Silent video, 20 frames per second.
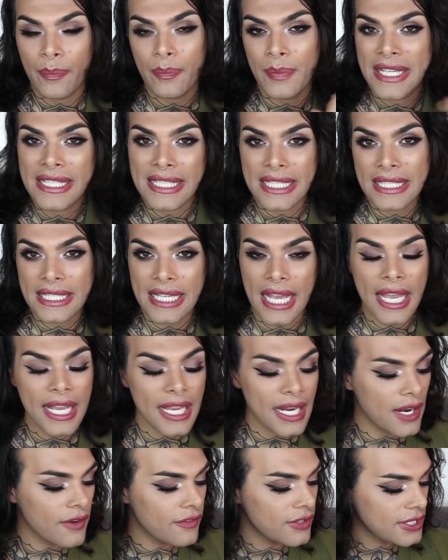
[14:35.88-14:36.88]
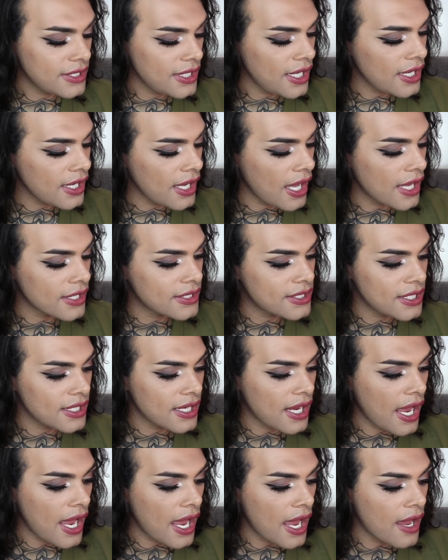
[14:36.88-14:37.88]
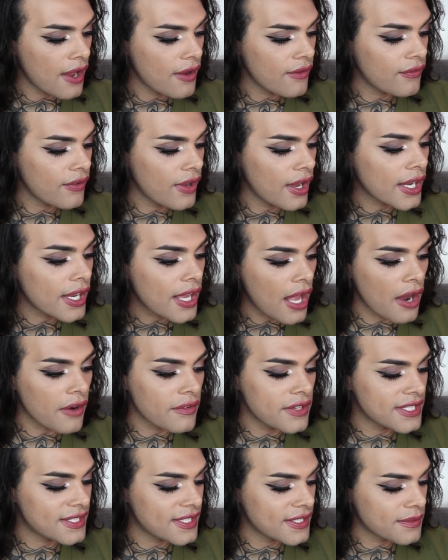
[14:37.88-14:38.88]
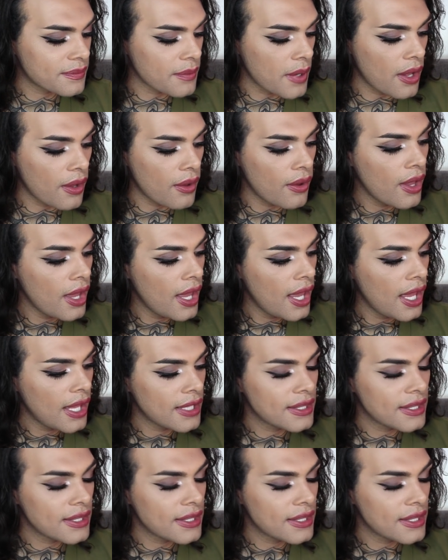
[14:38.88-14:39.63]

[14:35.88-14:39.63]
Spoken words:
piss and take and everything. I did have Caris as well.